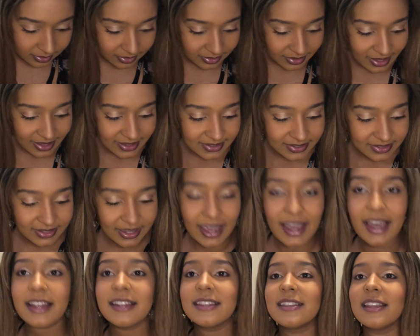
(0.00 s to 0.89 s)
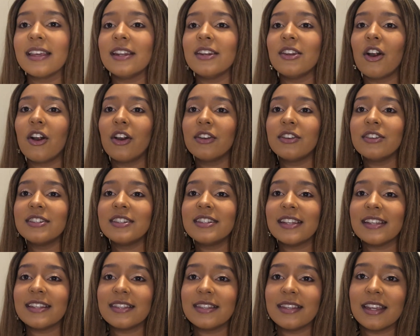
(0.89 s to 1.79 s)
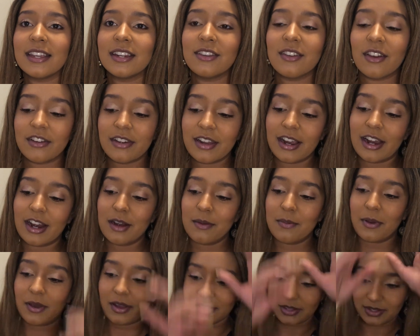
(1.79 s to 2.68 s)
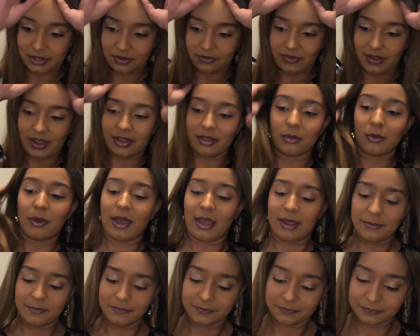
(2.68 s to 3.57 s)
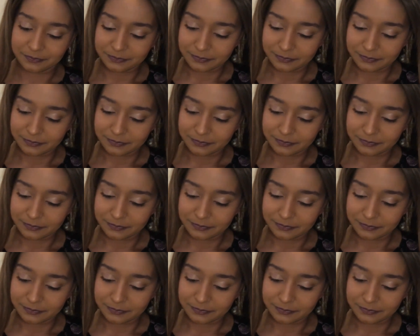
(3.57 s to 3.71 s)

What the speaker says: Let's get the non-Disney, non-Harry Potter stuff out of the way.